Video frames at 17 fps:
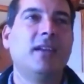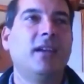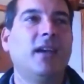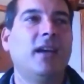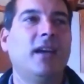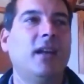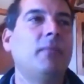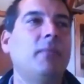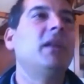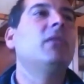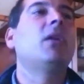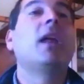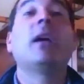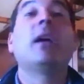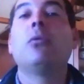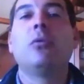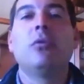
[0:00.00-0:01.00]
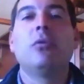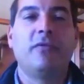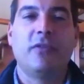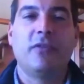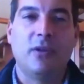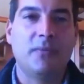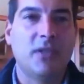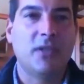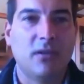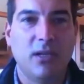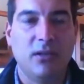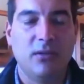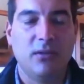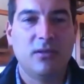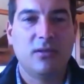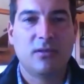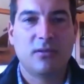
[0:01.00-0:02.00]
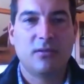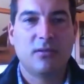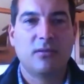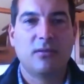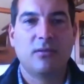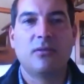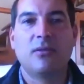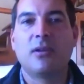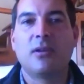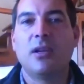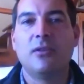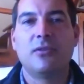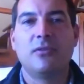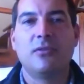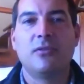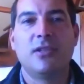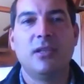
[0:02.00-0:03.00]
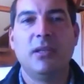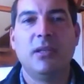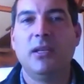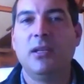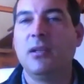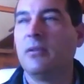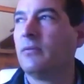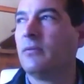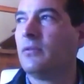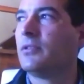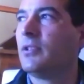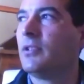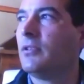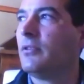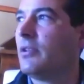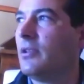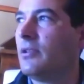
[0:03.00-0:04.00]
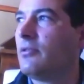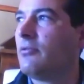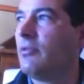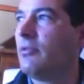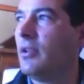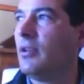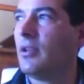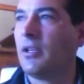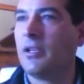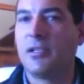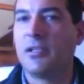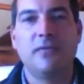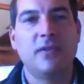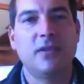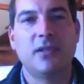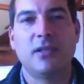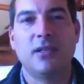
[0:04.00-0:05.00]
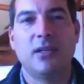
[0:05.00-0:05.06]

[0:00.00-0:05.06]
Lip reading: and I mean like all the farms are close to CBD Durbanville, so it's really nice to visit.